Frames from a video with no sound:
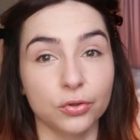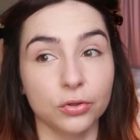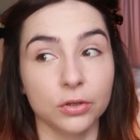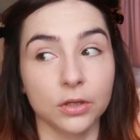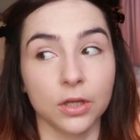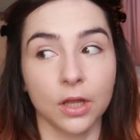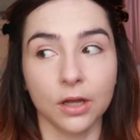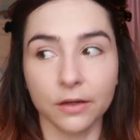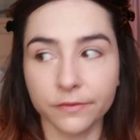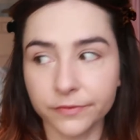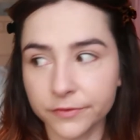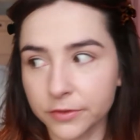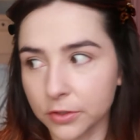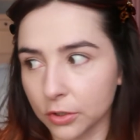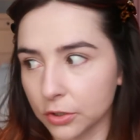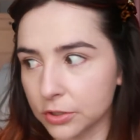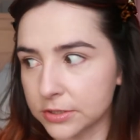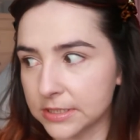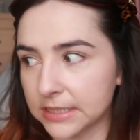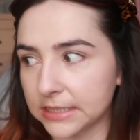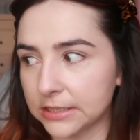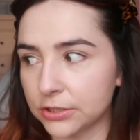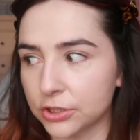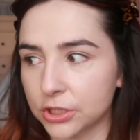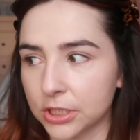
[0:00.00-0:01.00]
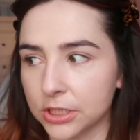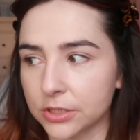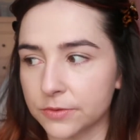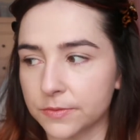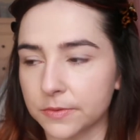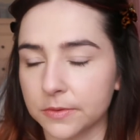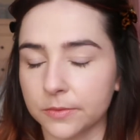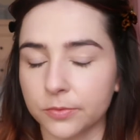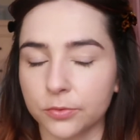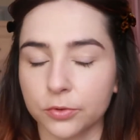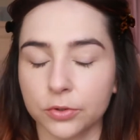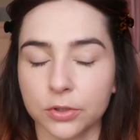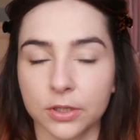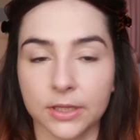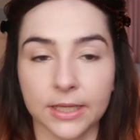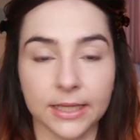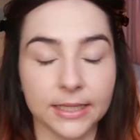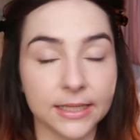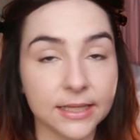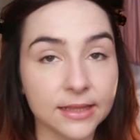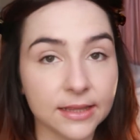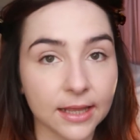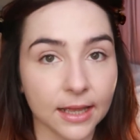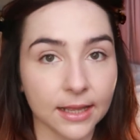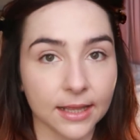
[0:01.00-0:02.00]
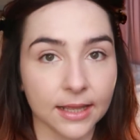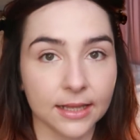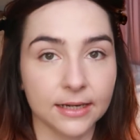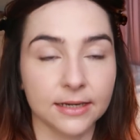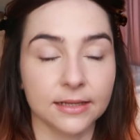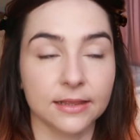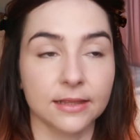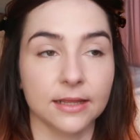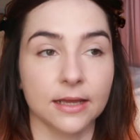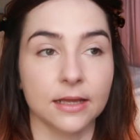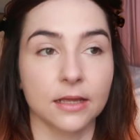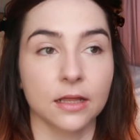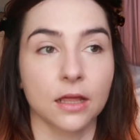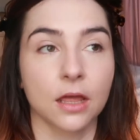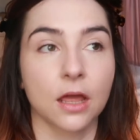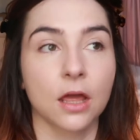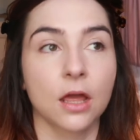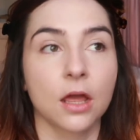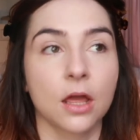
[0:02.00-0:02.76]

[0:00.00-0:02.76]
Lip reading: loved Glossy Stretch, people who like that kind of thing,